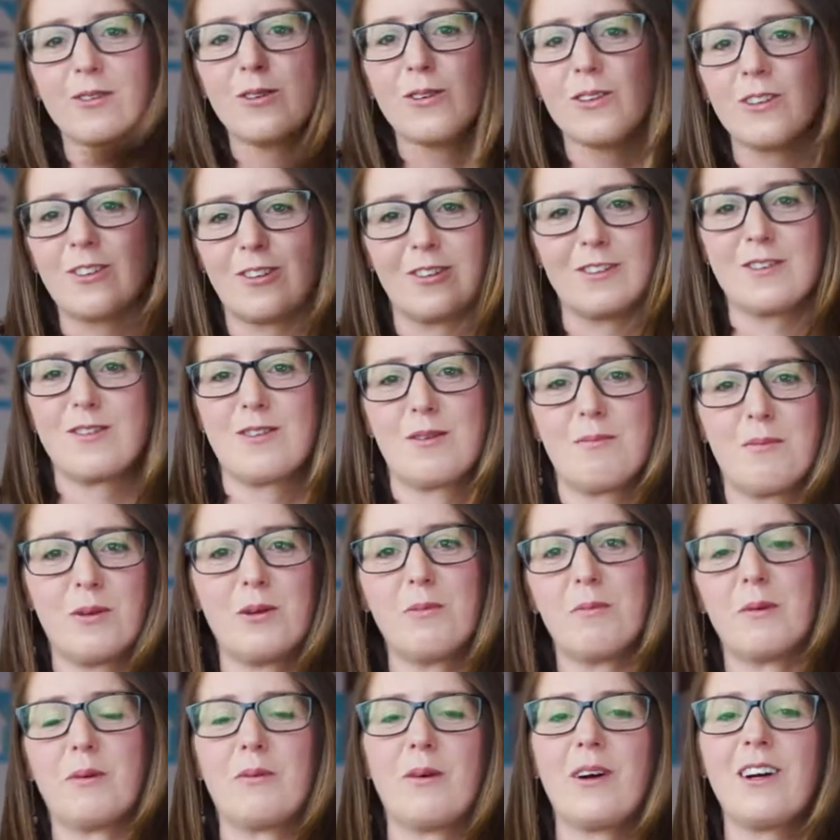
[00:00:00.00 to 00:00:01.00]
all across the
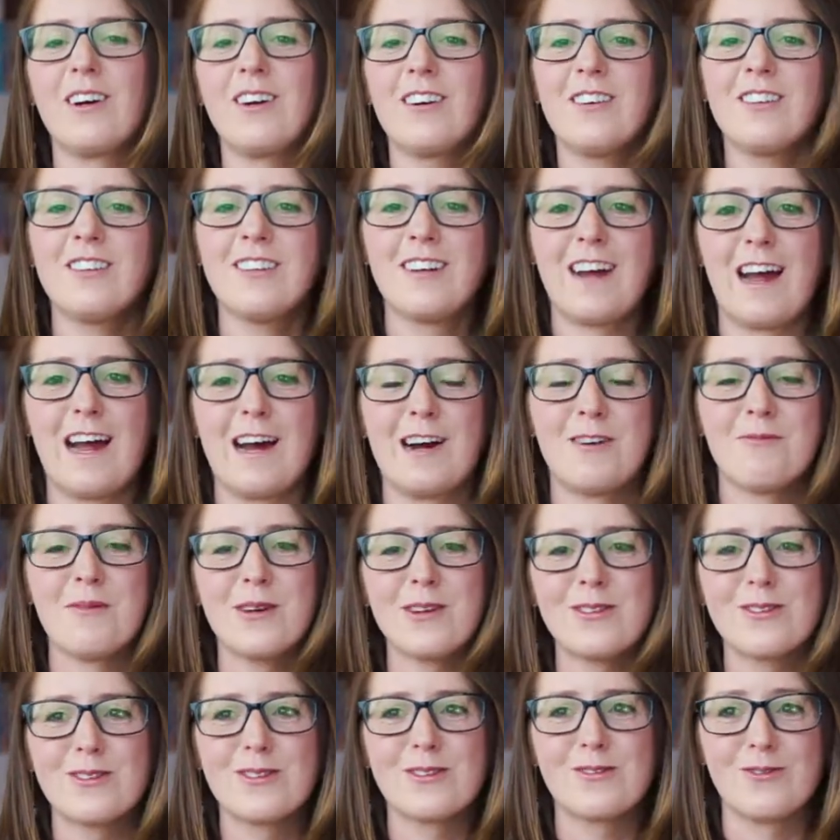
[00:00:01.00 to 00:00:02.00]
Bupa world. Our
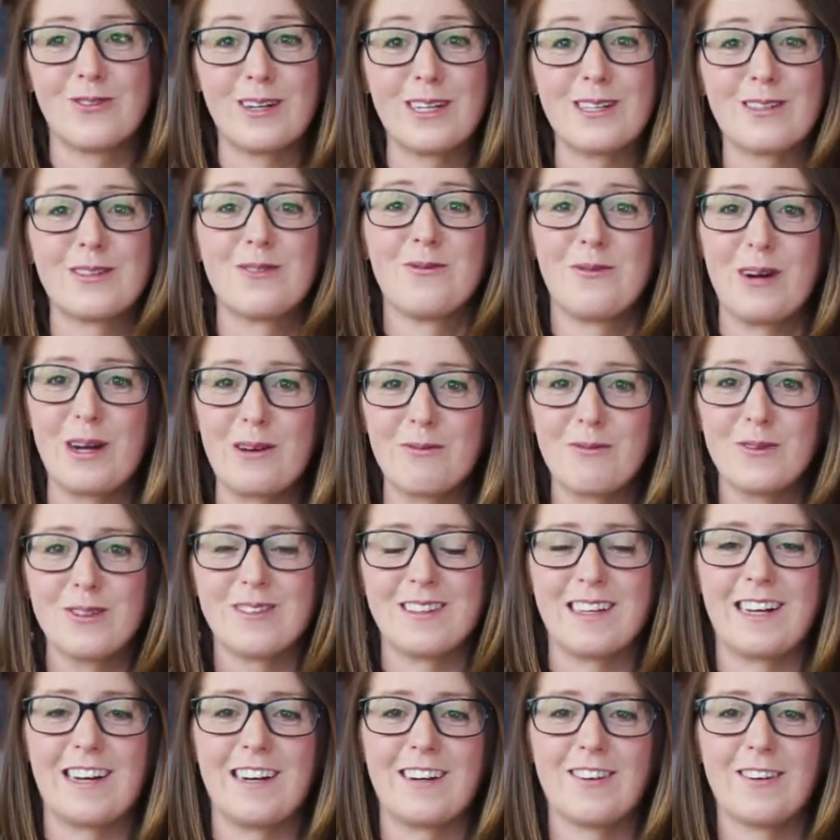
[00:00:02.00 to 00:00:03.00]
most recent one was
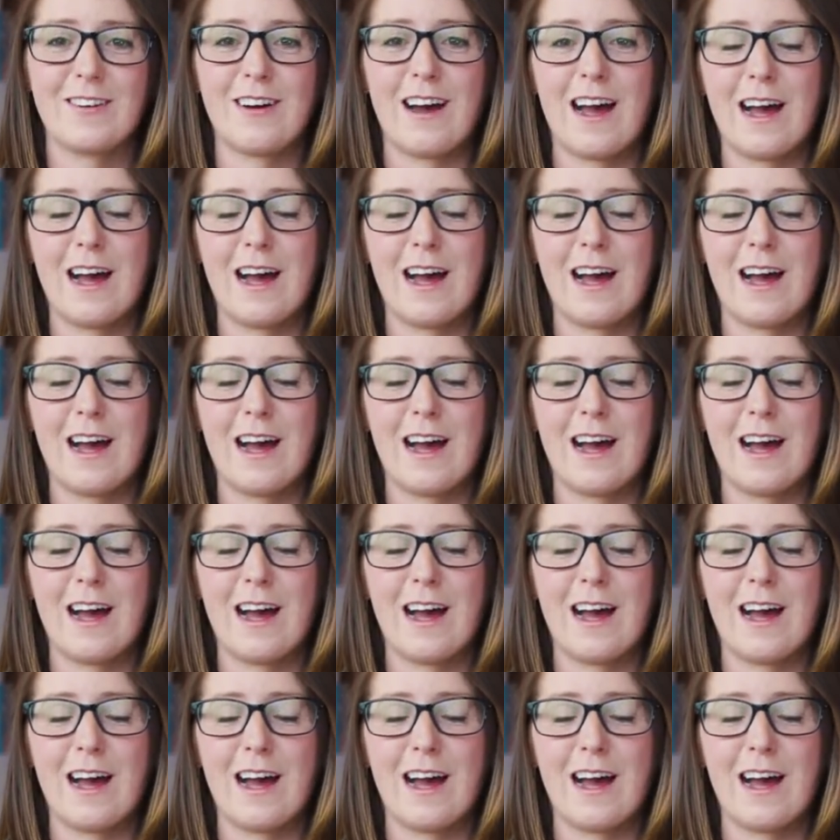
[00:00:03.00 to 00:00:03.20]
our